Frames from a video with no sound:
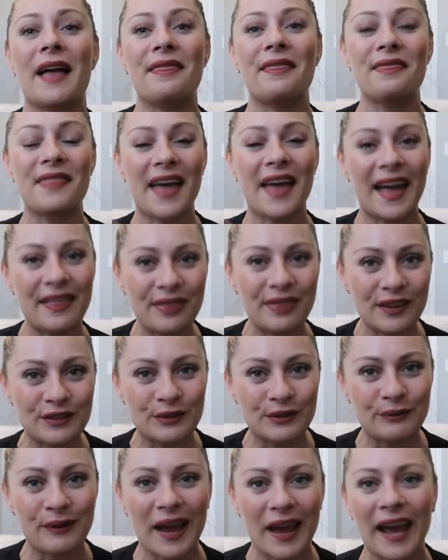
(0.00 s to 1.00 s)
and then the
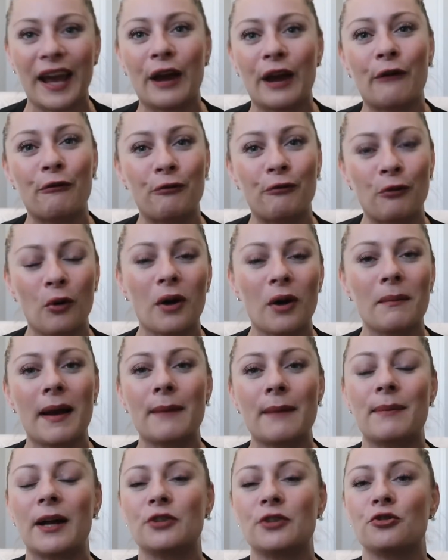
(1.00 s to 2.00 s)
duvet for
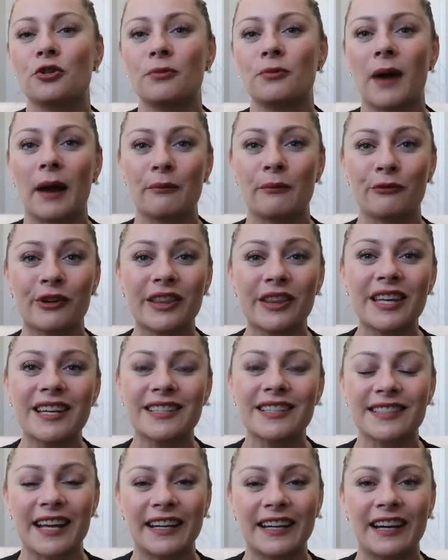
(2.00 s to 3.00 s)
my bedroom. I'm really
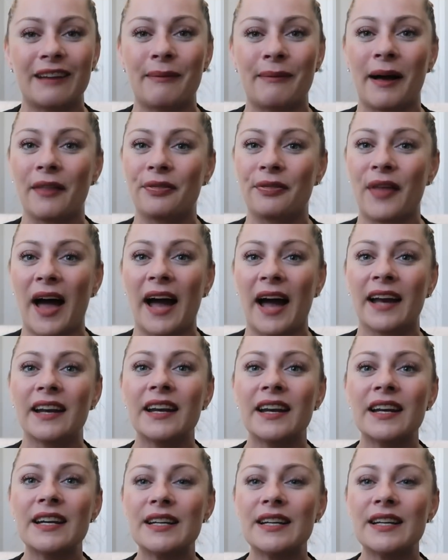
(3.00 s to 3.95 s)
excited about that.